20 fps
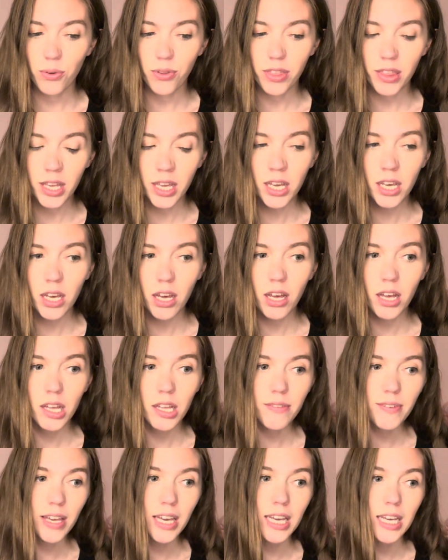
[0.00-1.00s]
think
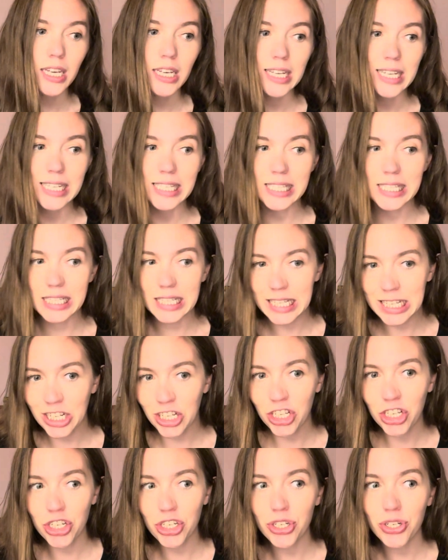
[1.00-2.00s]
of a
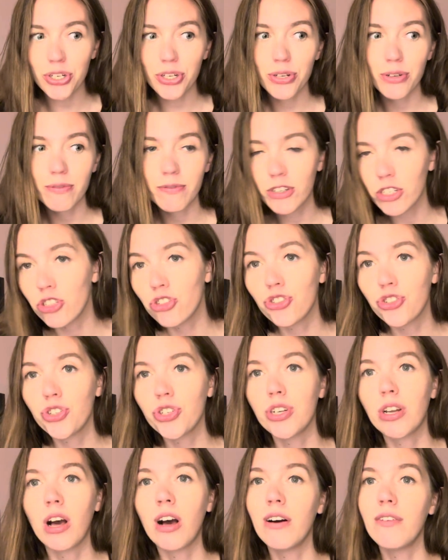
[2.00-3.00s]
skinnier
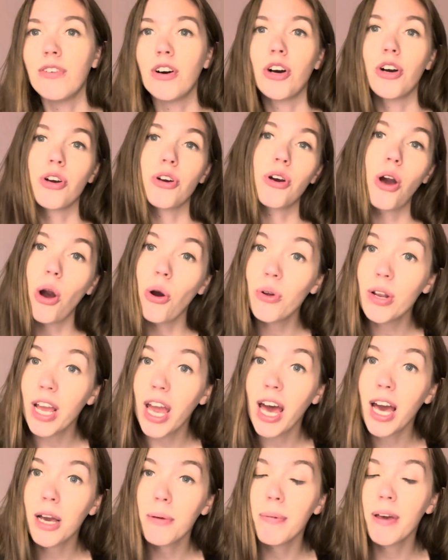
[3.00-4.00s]
version of a
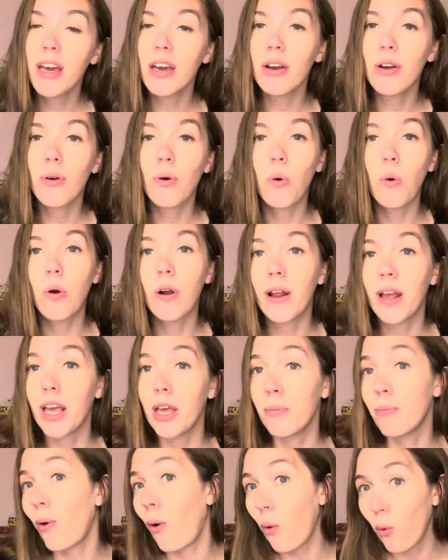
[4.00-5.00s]
Kodiak bear or
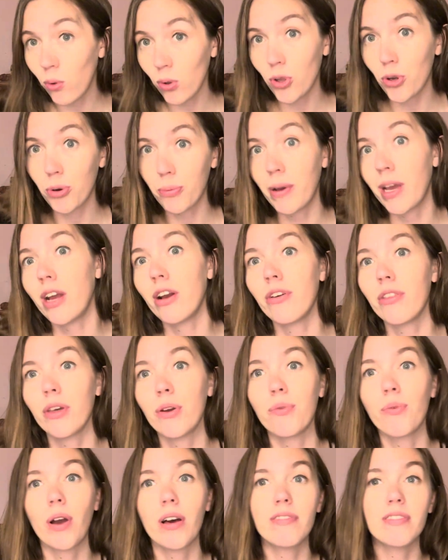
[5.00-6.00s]
a polar bear. They're
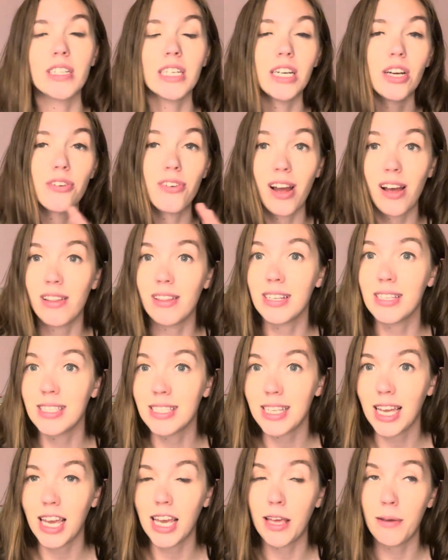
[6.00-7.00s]
roughly around the
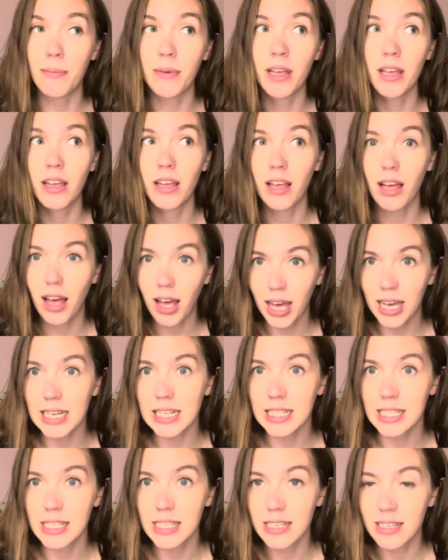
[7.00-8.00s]
same
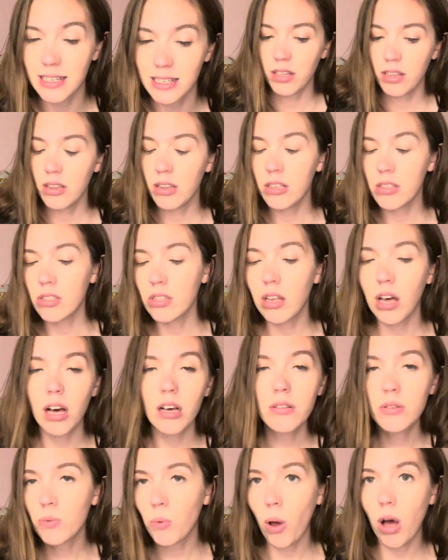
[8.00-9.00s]
height. The
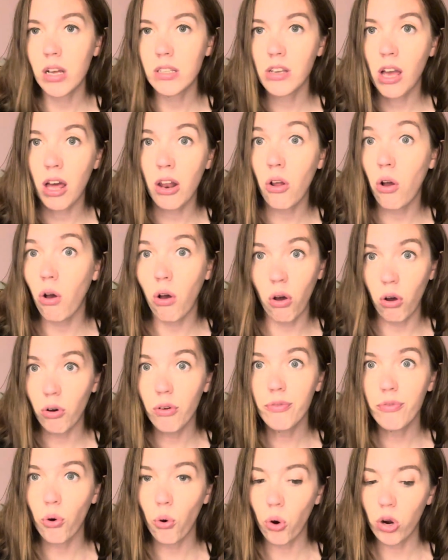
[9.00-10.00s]
sloths walked on all
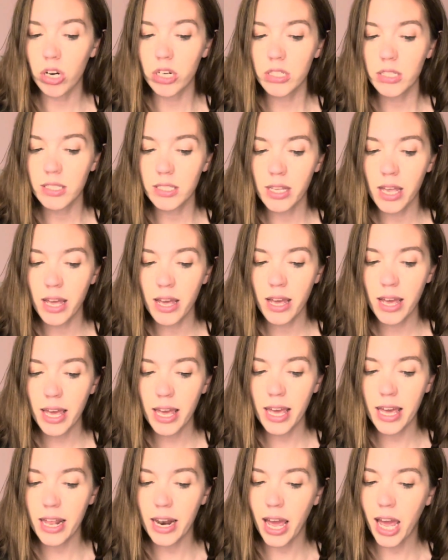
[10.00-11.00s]
fours
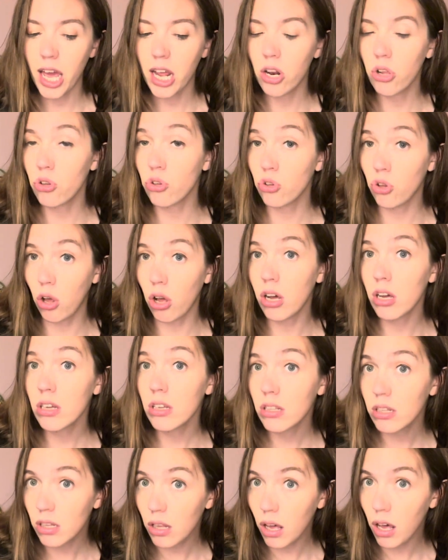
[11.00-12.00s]
and had long
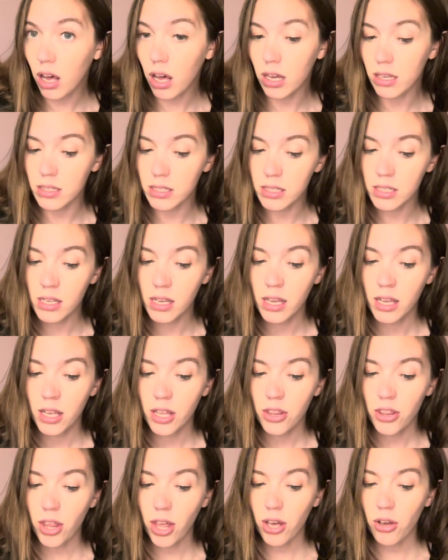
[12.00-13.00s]
claws
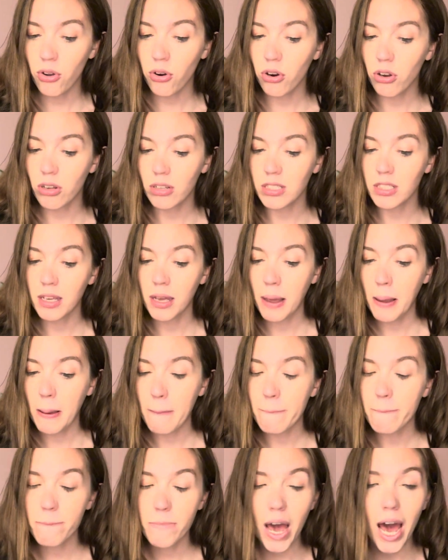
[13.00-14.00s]
that curled
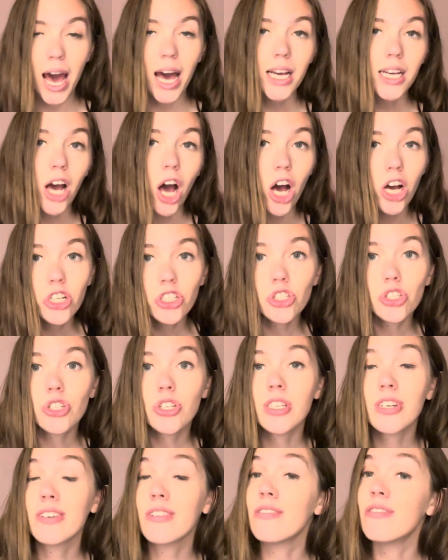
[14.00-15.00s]
back under
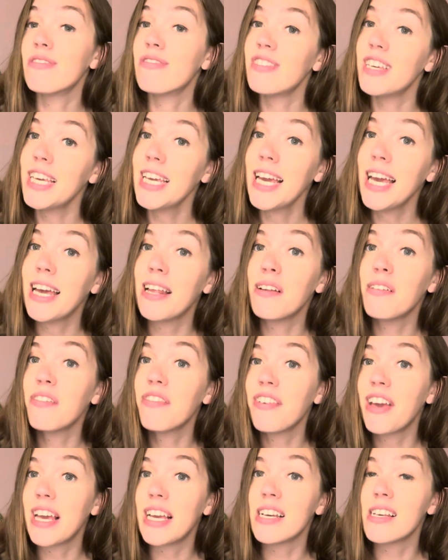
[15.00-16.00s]
their feet and
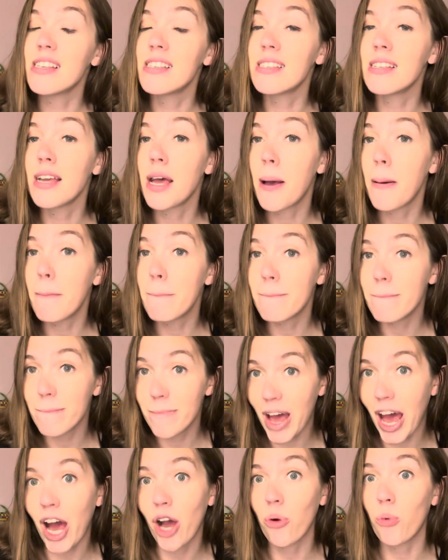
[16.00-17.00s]
faced
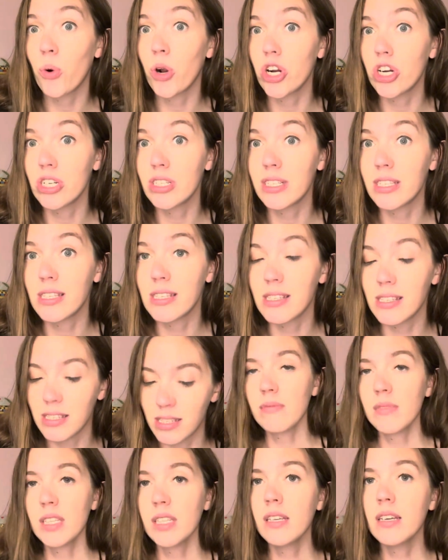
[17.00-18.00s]
backwards.
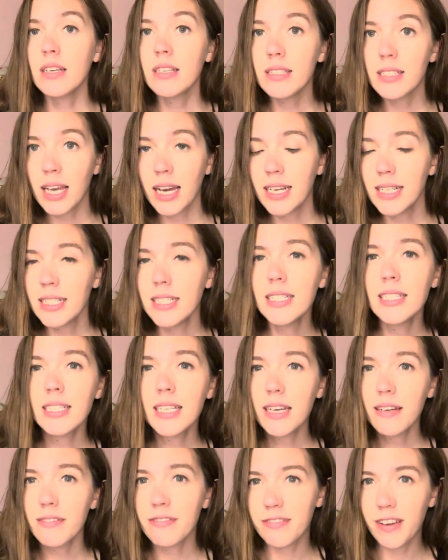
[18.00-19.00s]
Scientists
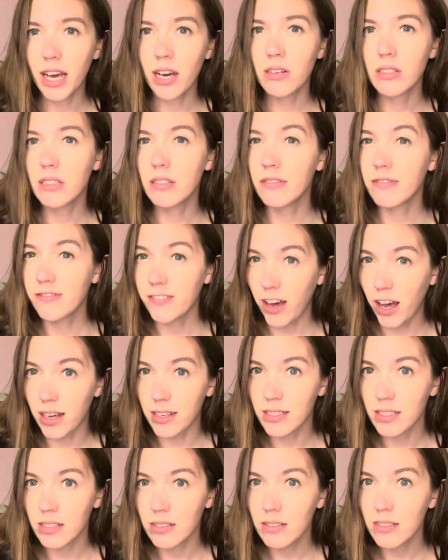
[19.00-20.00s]
have found
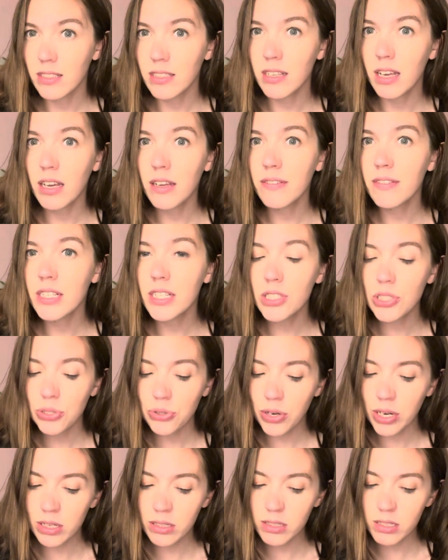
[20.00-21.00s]
fossils of these
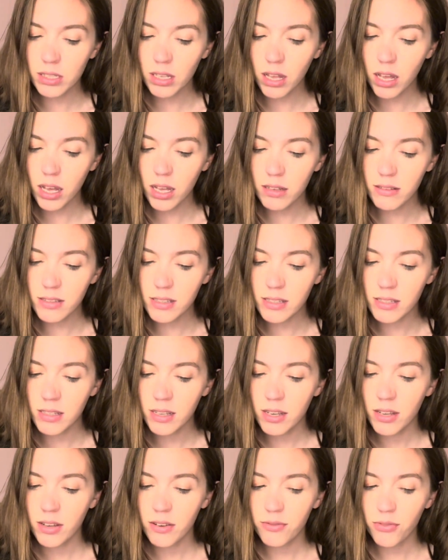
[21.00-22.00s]
ground sloths
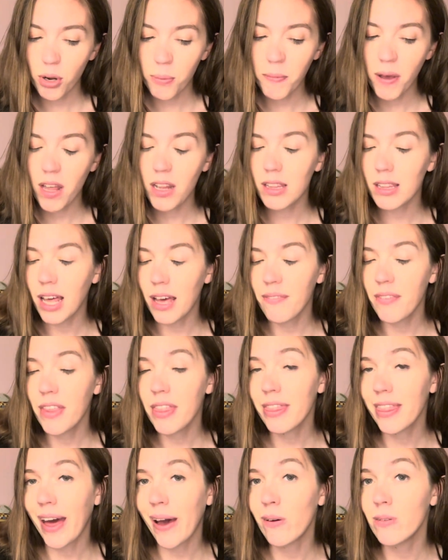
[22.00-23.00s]
from
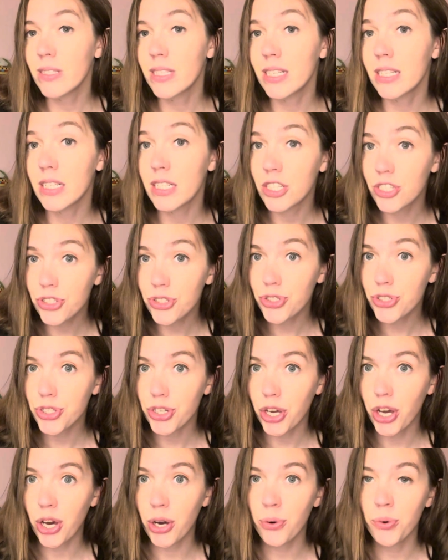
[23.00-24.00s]
11,000 years
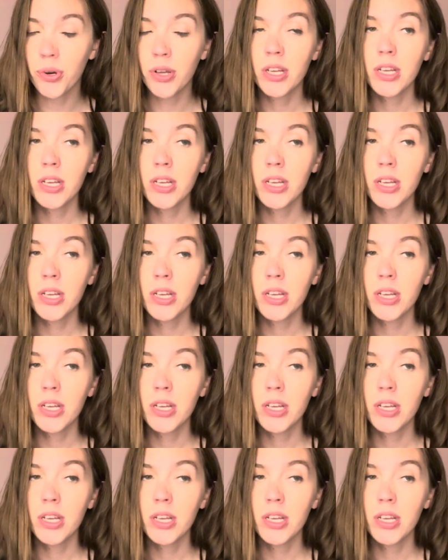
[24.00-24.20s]
ago,